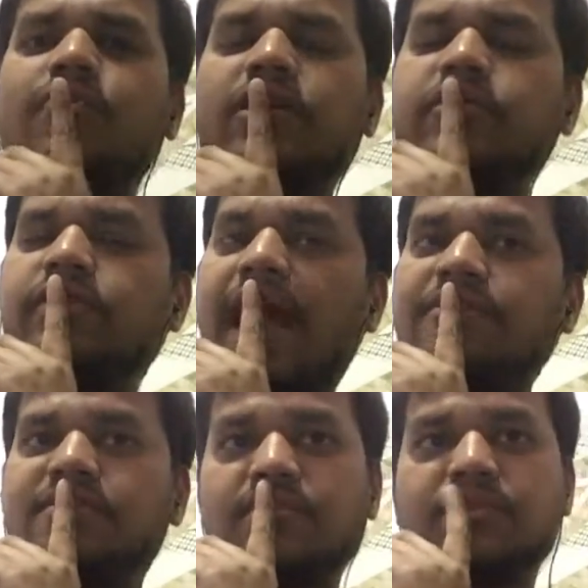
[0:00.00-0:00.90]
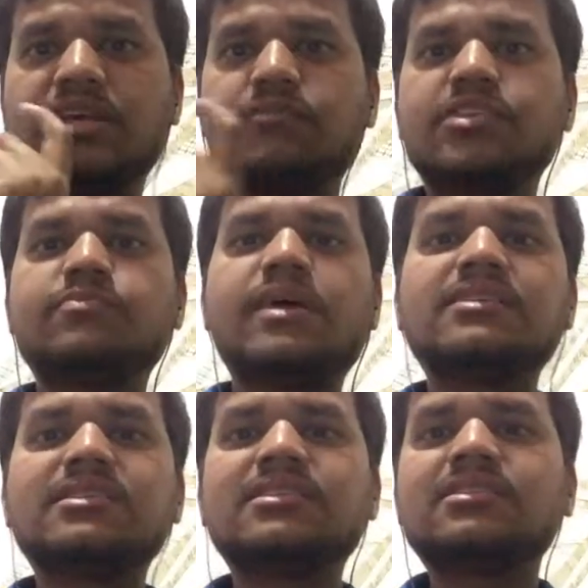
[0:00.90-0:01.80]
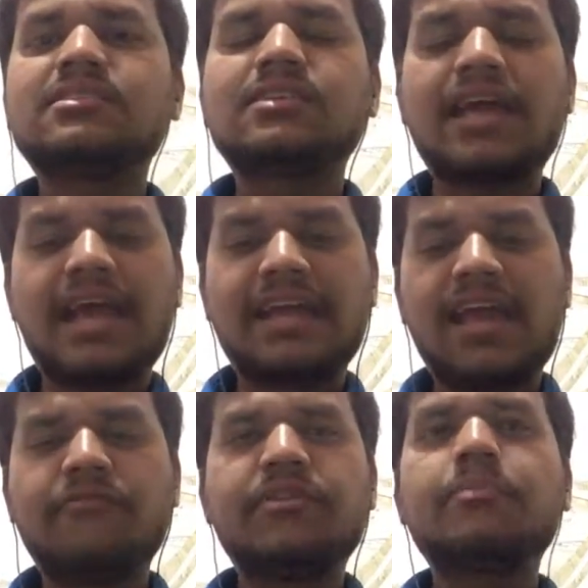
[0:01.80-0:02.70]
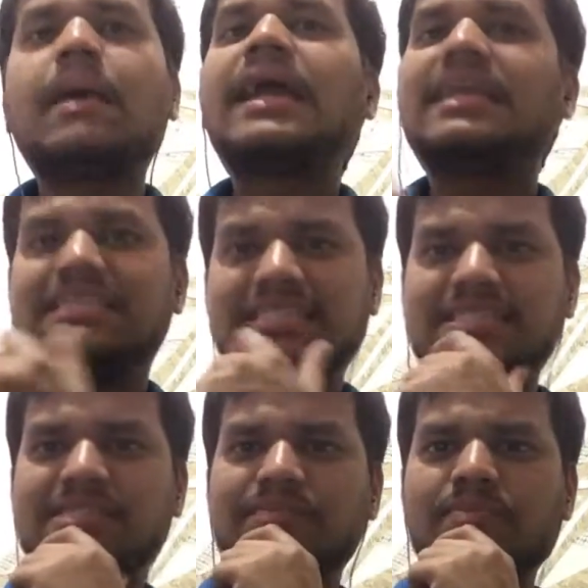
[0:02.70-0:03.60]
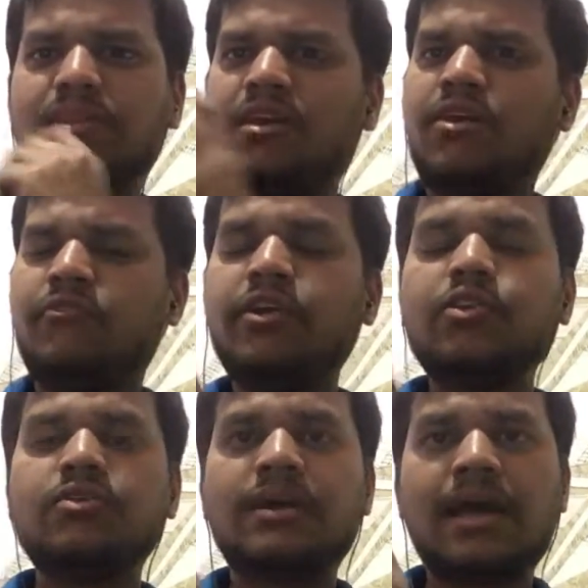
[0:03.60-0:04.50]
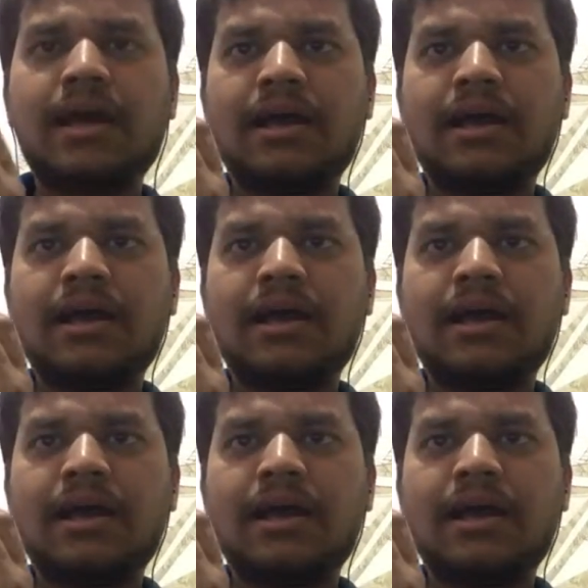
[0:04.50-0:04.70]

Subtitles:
What if we have something which measures at every pi distance? We know that